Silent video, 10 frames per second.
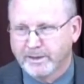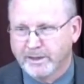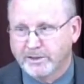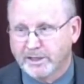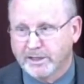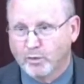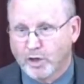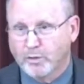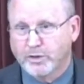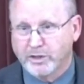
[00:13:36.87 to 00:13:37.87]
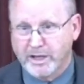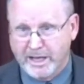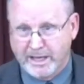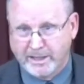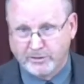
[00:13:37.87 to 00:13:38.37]
He said, work with your
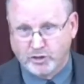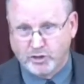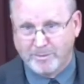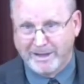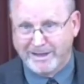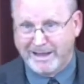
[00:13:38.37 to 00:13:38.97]
hands that you may